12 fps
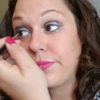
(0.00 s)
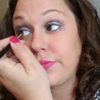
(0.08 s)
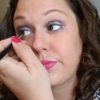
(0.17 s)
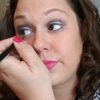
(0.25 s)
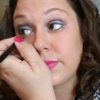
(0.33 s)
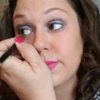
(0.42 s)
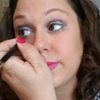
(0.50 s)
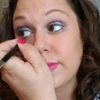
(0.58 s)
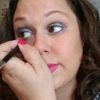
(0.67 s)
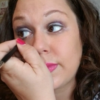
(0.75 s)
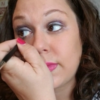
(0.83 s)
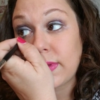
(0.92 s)

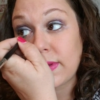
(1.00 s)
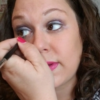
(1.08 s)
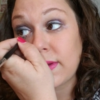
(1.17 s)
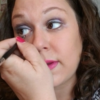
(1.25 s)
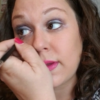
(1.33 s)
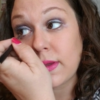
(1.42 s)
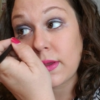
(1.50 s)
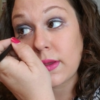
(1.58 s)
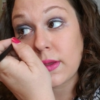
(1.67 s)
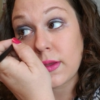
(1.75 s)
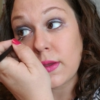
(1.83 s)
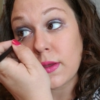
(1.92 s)

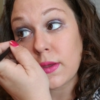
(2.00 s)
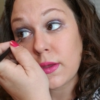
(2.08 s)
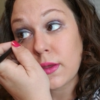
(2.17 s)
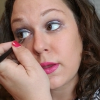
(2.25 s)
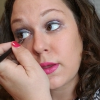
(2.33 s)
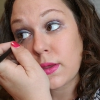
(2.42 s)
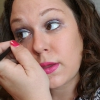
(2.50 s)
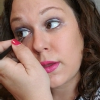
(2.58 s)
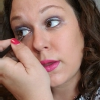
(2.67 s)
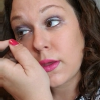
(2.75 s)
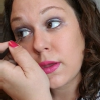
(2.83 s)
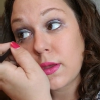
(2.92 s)

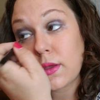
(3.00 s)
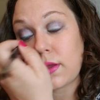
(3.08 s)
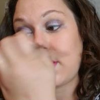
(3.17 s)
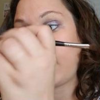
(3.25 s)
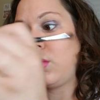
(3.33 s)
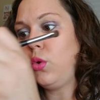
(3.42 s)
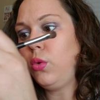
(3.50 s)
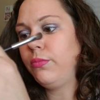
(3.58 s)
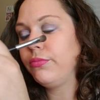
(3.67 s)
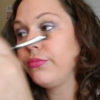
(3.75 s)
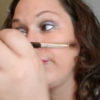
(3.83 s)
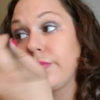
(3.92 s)

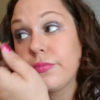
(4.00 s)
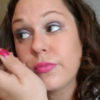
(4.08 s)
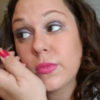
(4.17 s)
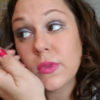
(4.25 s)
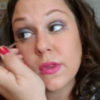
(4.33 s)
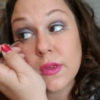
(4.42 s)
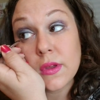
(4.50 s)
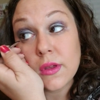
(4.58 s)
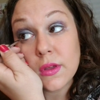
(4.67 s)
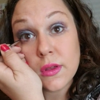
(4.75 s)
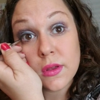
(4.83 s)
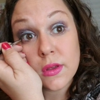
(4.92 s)

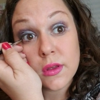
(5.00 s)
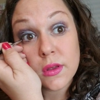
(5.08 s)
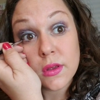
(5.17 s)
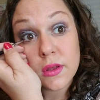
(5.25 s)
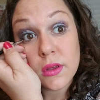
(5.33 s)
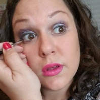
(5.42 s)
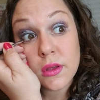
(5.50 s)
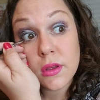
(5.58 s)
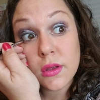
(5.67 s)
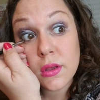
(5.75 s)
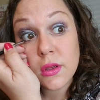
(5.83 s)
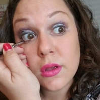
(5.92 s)

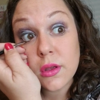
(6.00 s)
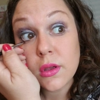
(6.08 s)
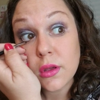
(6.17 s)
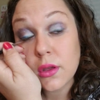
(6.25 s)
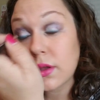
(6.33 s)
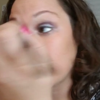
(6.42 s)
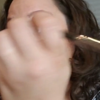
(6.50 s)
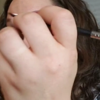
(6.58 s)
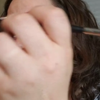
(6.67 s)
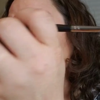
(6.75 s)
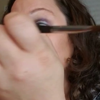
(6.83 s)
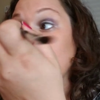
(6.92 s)

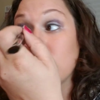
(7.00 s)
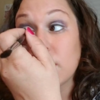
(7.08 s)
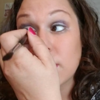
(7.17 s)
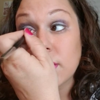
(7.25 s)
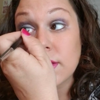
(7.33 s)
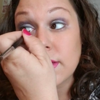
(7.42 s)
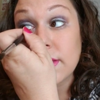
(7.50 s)
Nobody speaks.